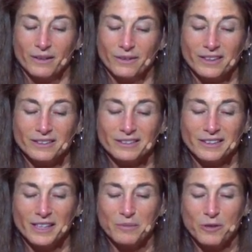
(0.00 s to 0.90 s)
Well,
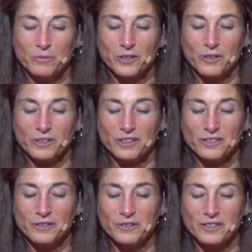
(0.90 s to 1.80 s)
you came home totally
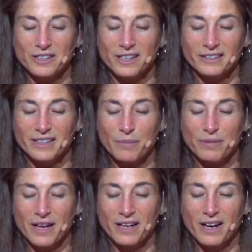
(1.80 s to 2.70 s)
soused and got that
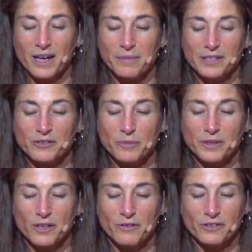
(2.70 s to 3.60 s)
black eye by
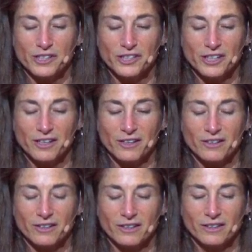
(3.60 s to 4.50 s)
tripping over a
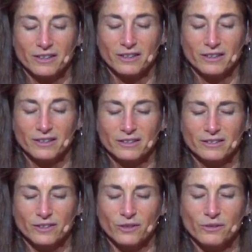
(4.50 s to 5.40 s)
chair.
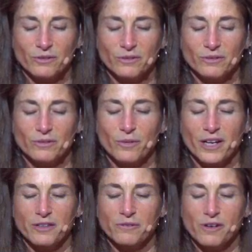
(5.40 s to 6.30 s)
So,
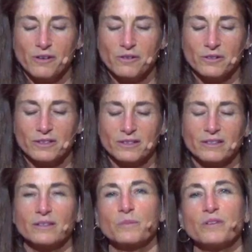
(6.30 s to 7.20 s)
why the rose,
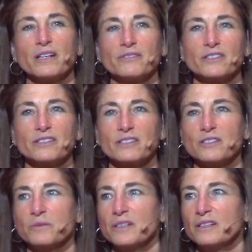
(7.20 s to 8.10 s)
the breakfast, the
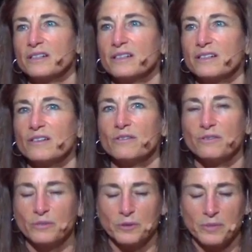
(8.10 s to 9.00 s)
sweet
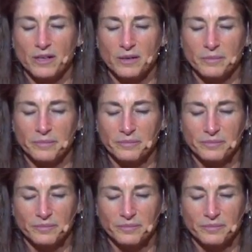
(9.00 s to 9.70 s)
note from your mom?